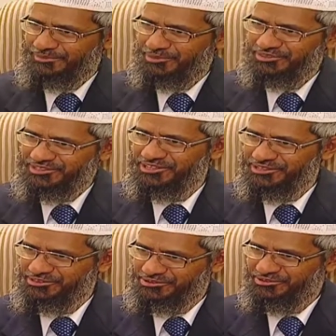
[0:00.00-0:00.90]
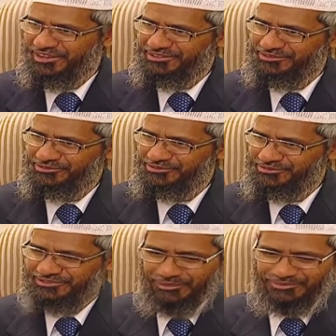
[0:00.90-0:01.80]
right. but because the teachers knew as
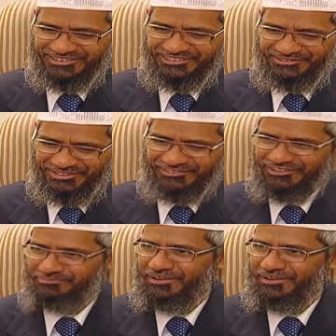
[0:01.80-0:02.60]
to stammer, they used to give